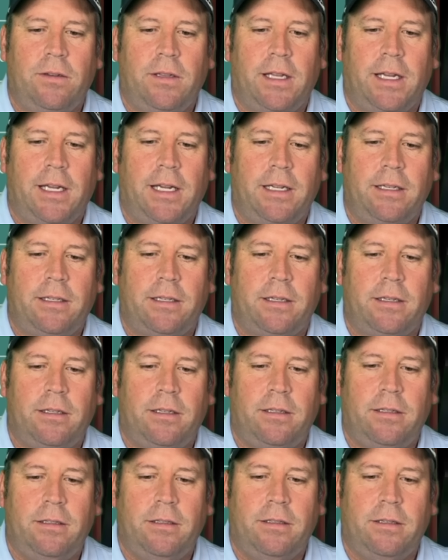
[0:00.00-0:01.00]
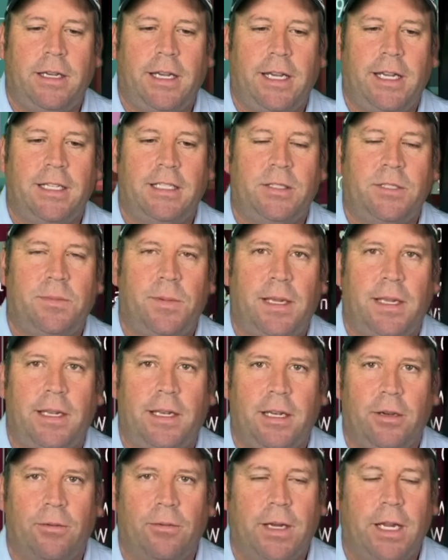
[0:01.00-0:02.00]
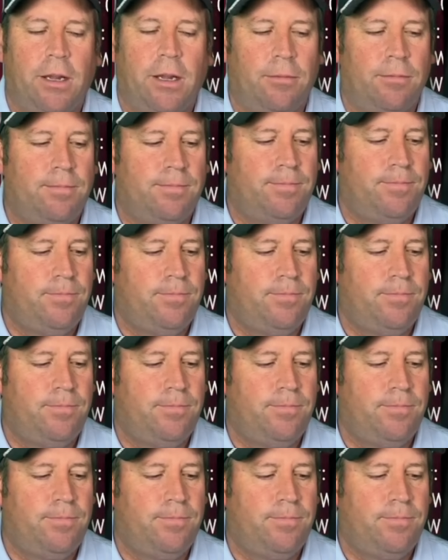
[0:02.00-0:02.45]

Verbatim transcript: that and spend. Here we go.